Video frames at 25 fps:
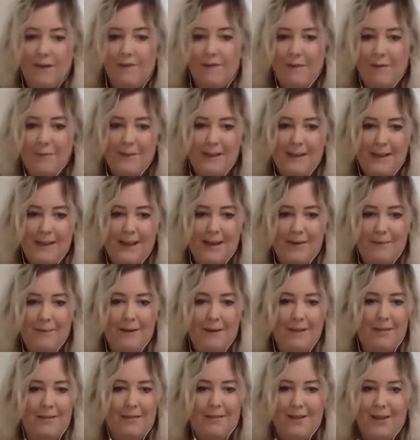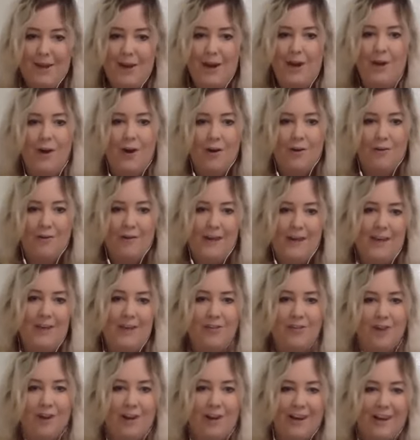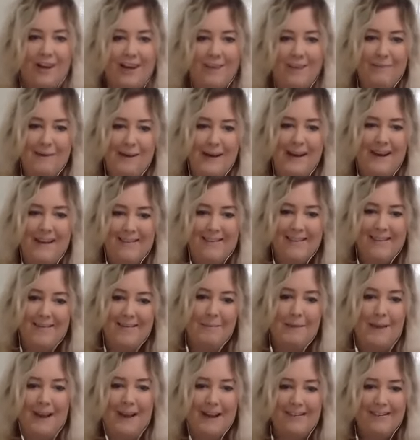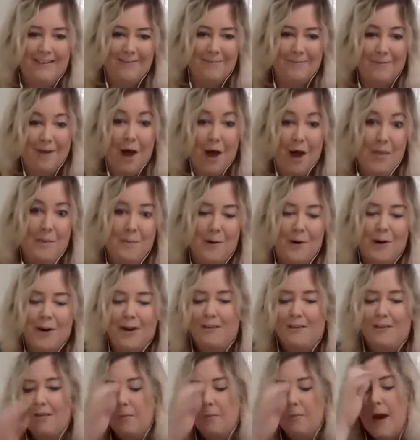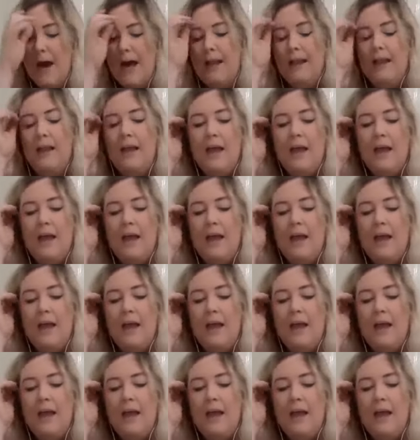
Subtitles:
familiar with, you know, coffee and chocolate, but it does apply to other products as well.